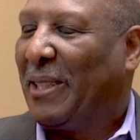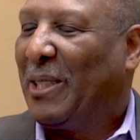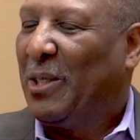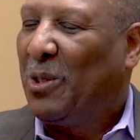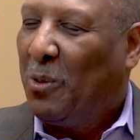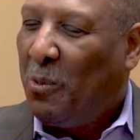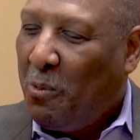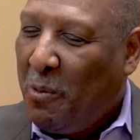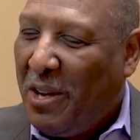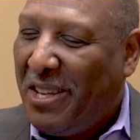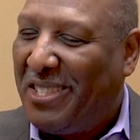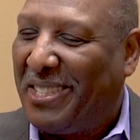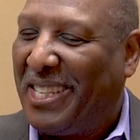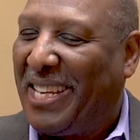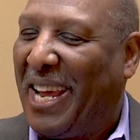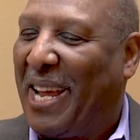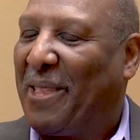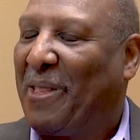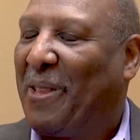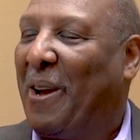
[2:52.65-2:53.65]
Because
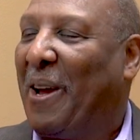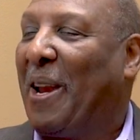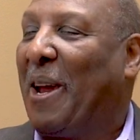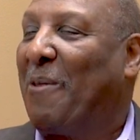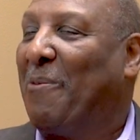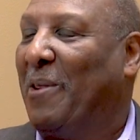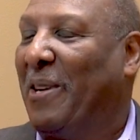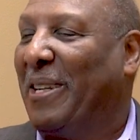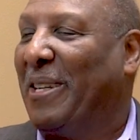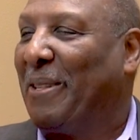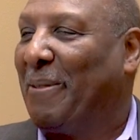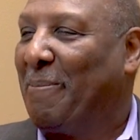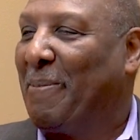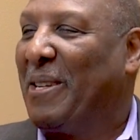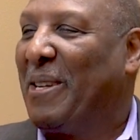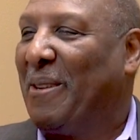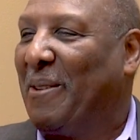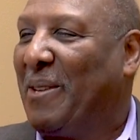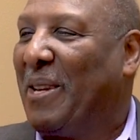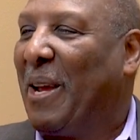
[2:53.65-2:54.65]
originally I thought I wanted to
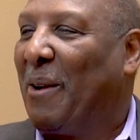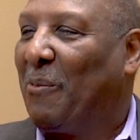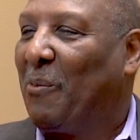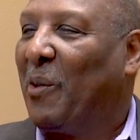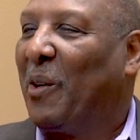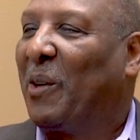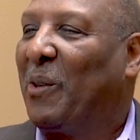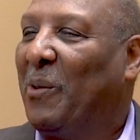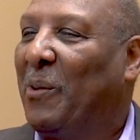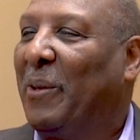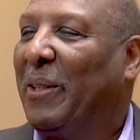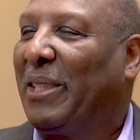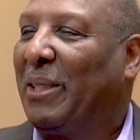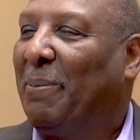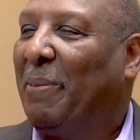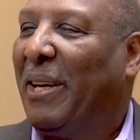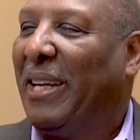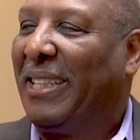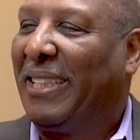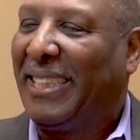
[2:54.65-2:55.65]
be a network
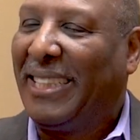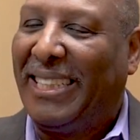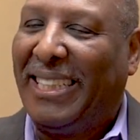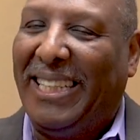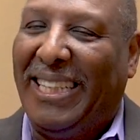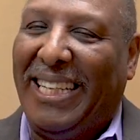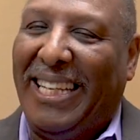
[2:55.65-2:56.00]
correspondent.